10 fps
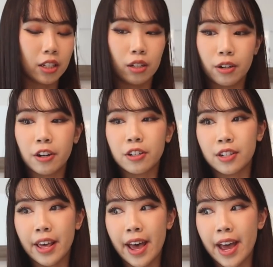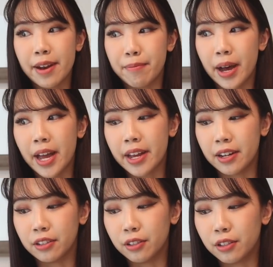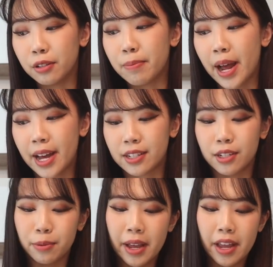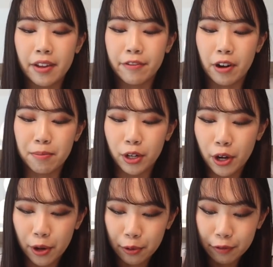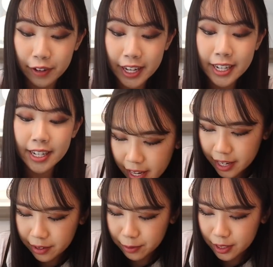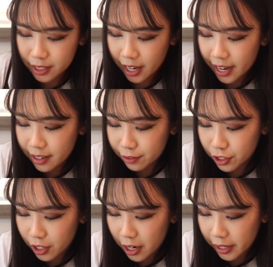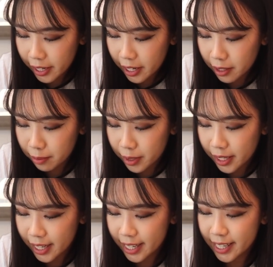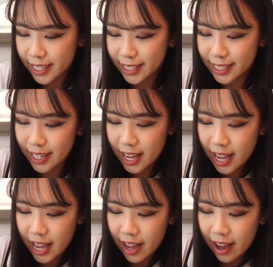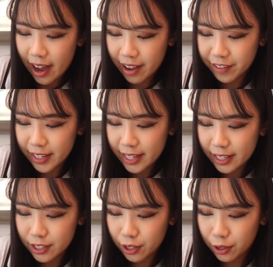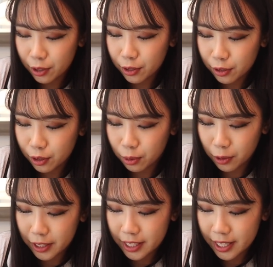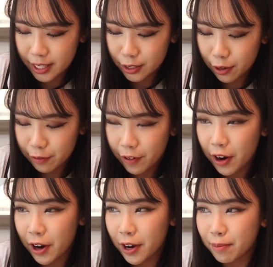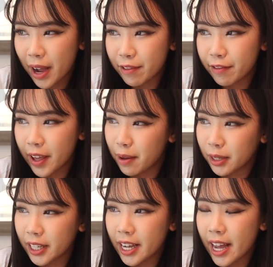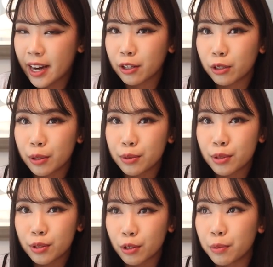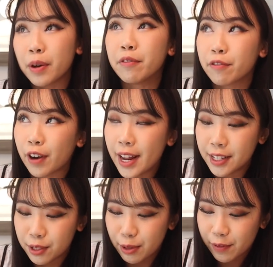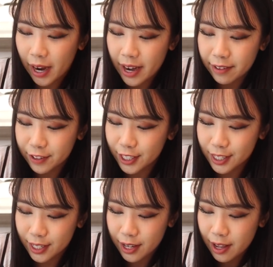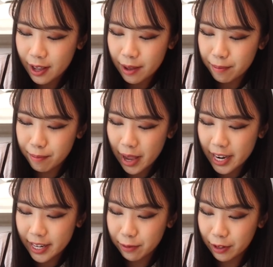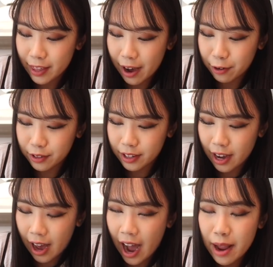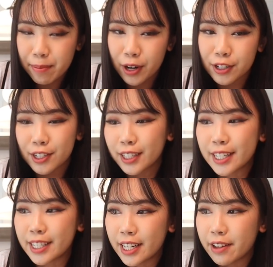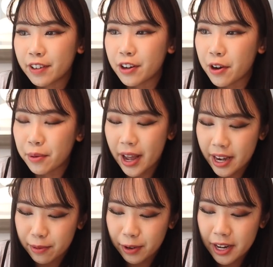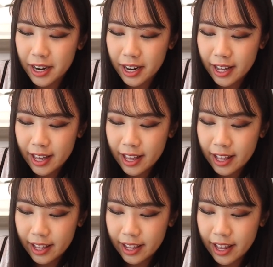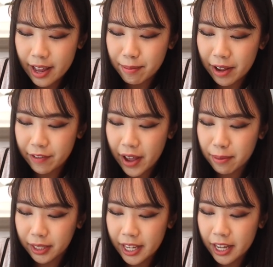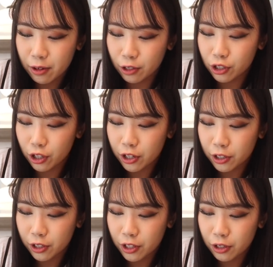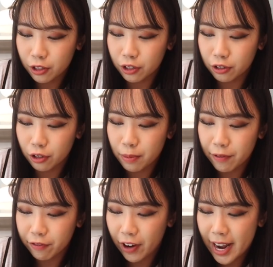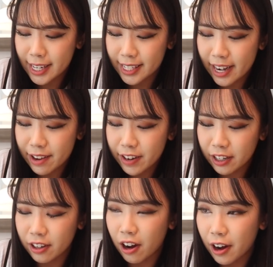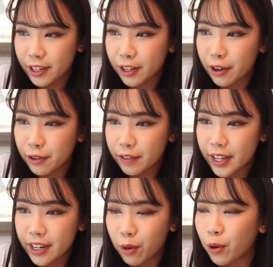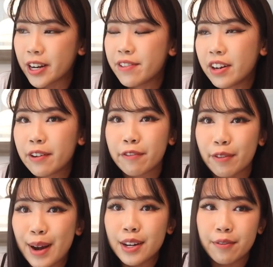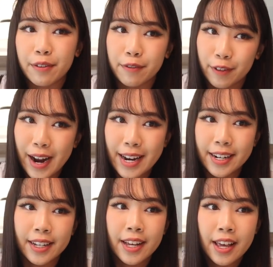learned that my uncle passed away from COVID, and it was kind of shocking because I feel like this whole quarantine so far, my family and close group of friends, we've kind of just made it without, I personally didn't even know anyone in my family or circle or group of friends that even got COVID, or even a friend of a friend.